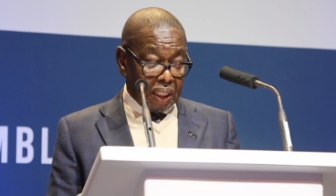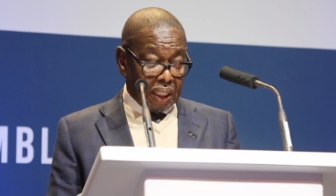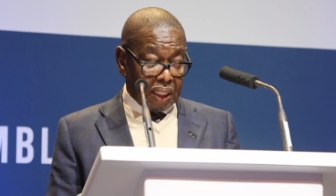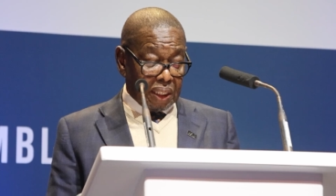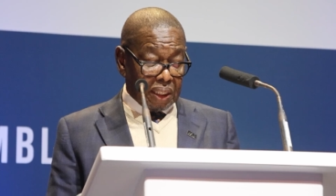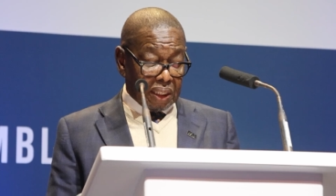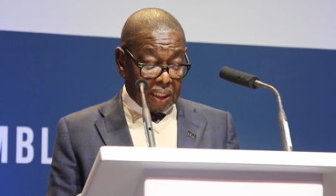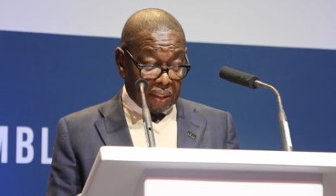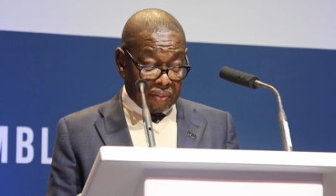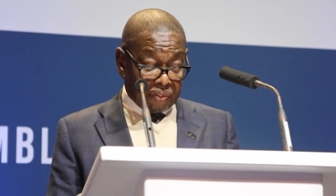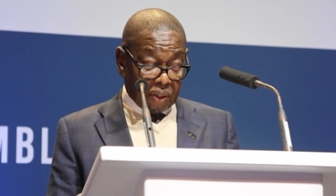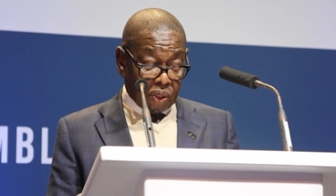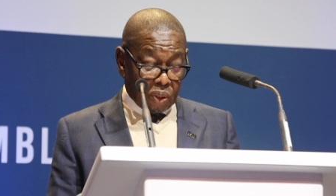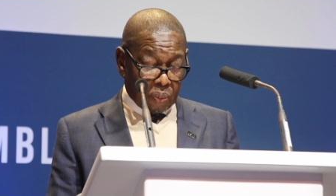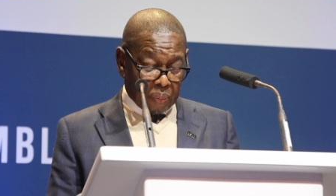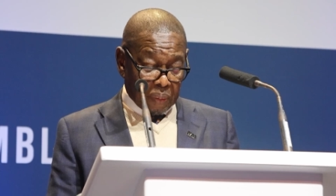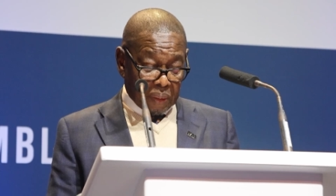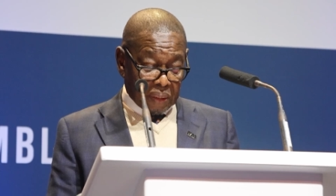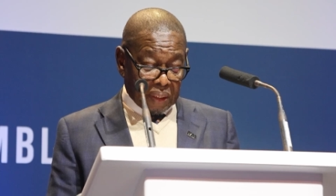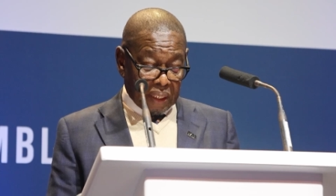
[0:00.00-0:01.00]
in
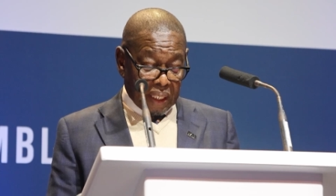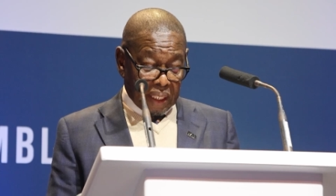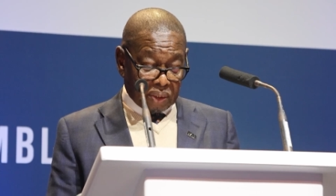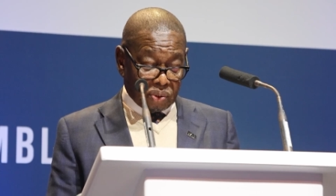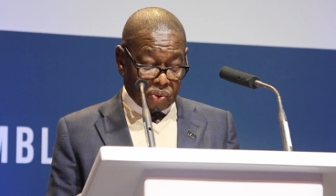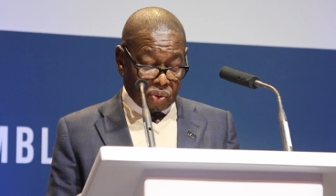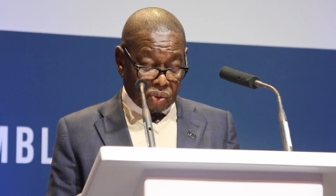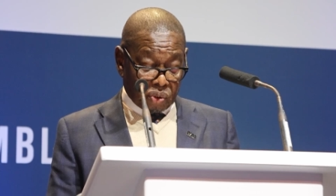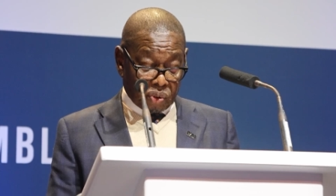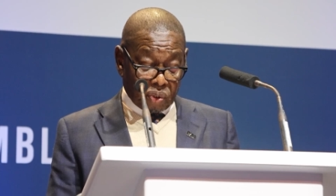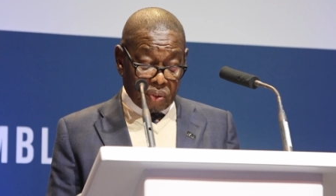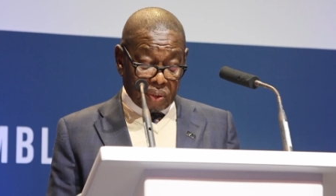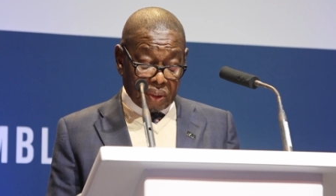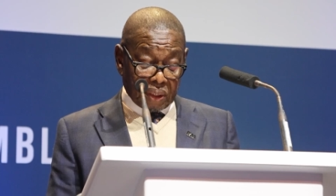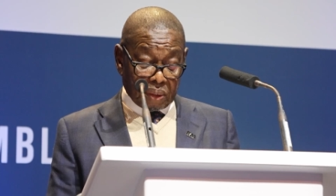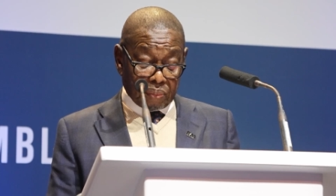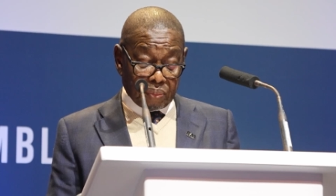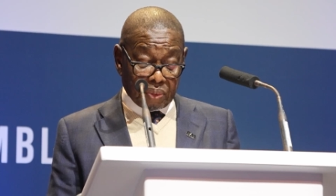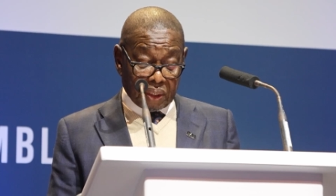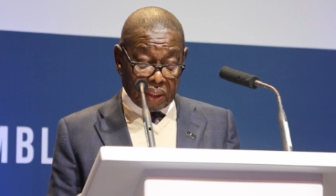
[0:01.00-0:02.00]
developing the
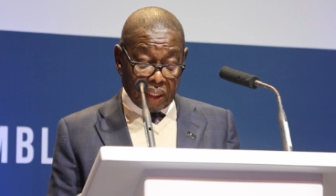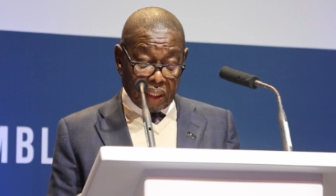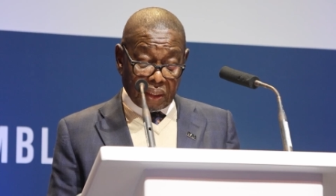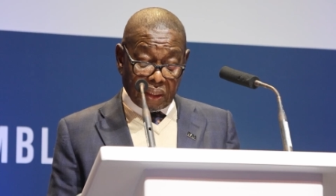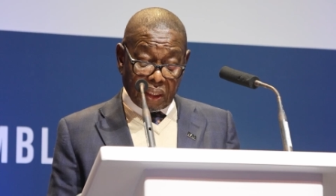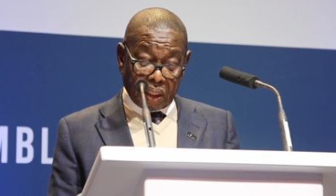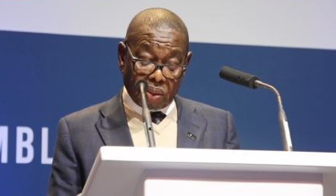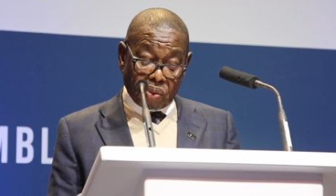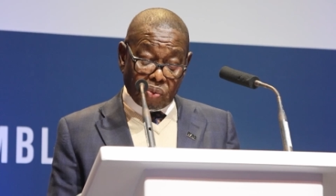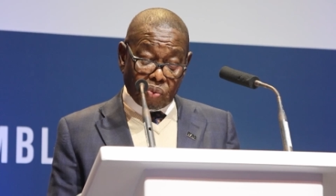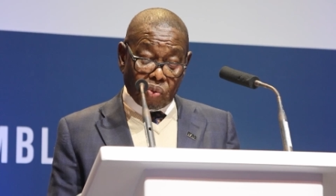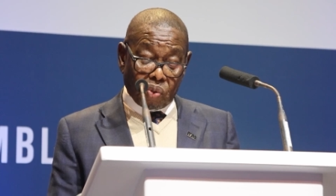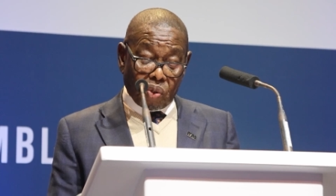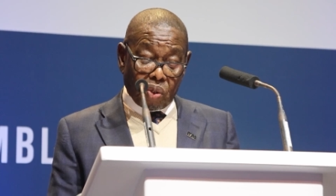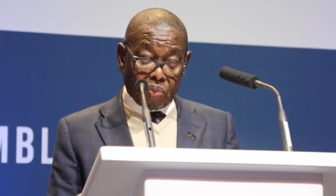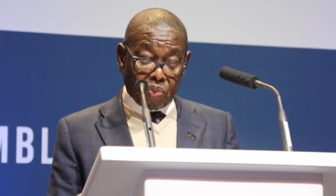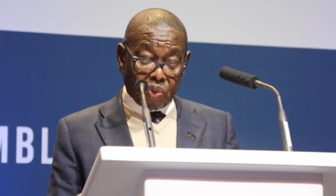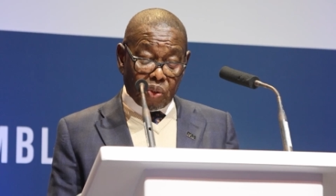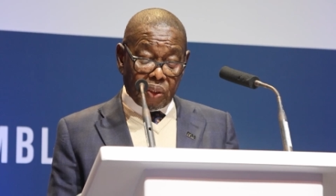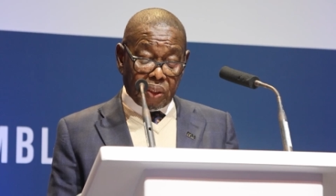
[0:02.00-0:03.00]
astrotourism sector through
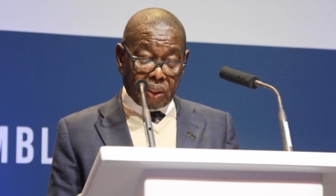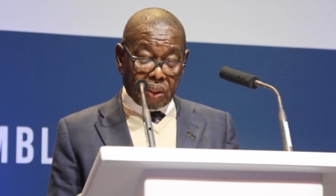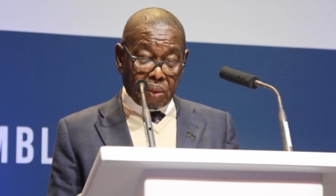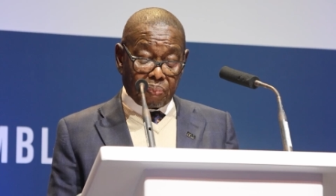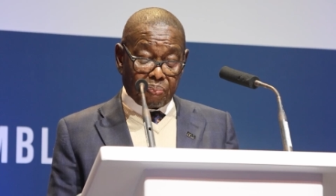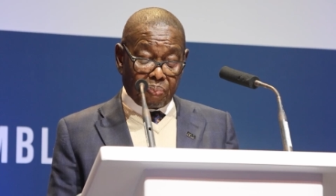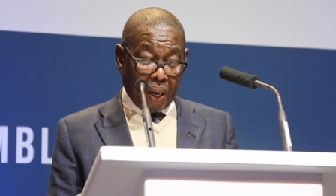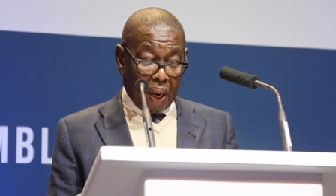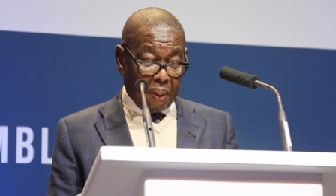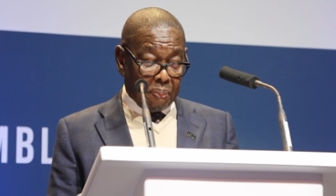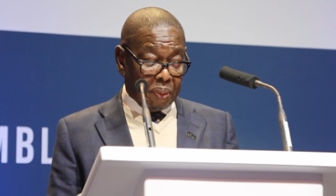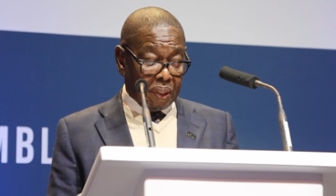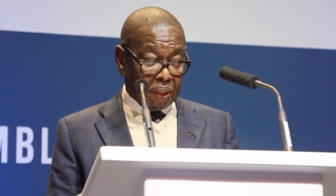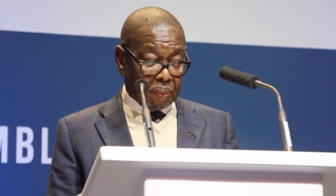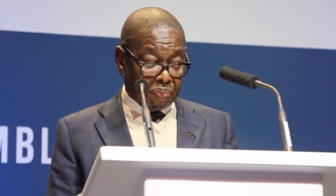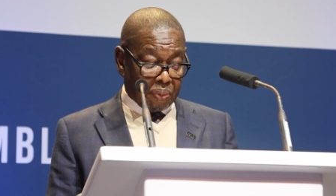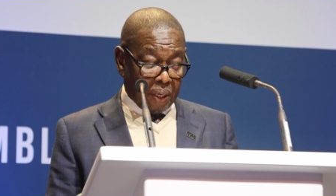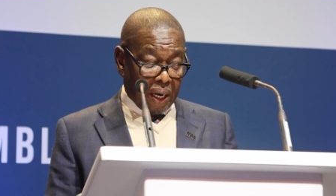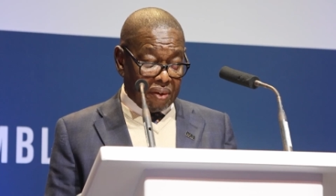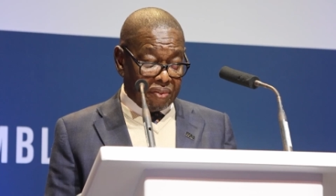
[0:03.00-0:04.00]
community
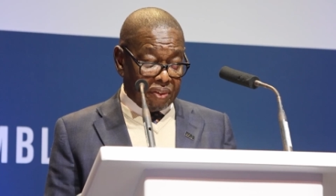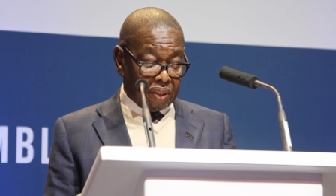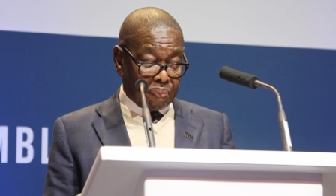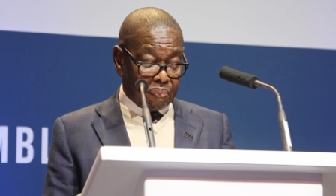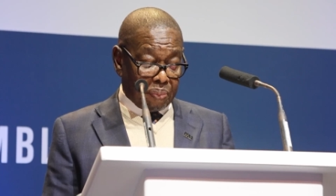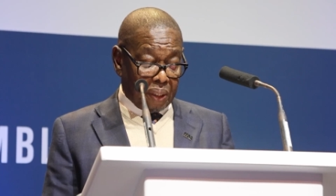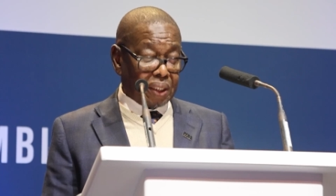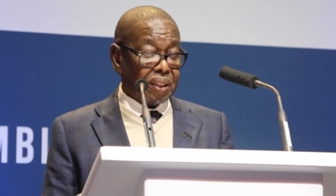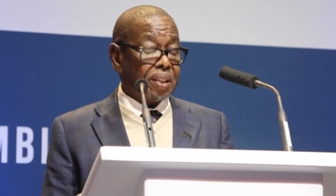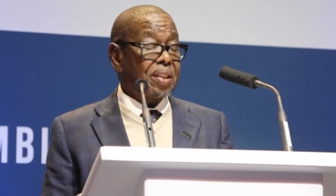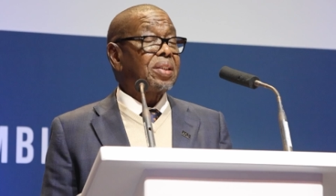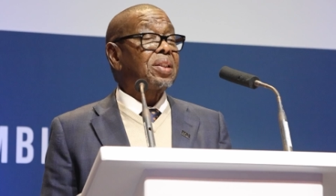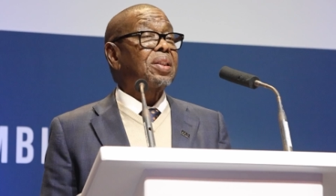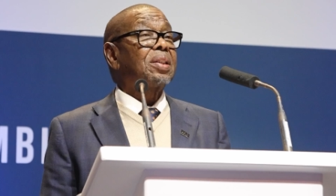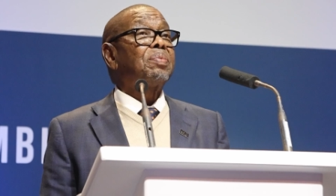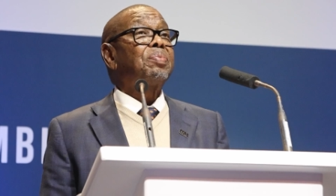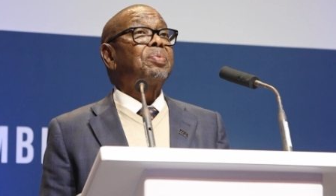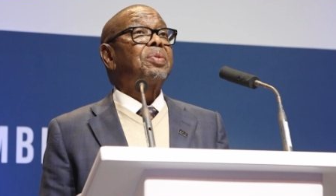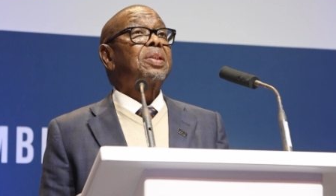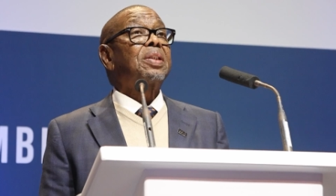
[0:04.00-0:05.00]
public-private
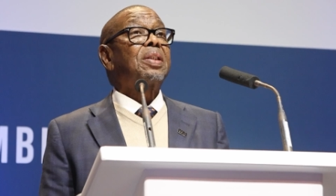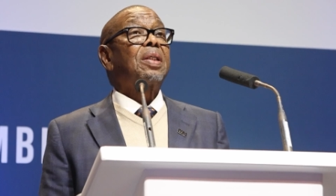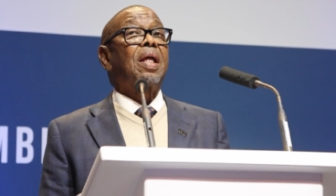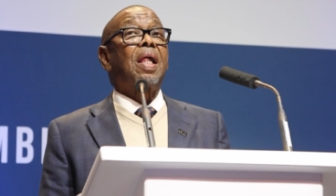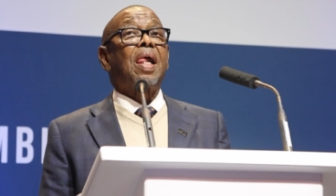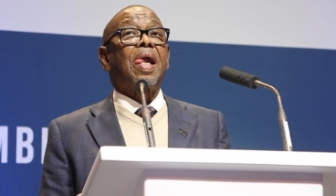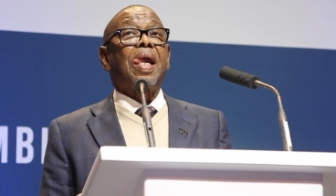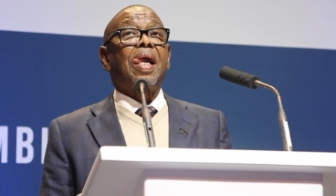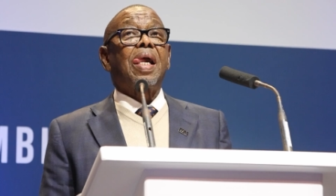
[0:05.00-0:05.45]
partnerships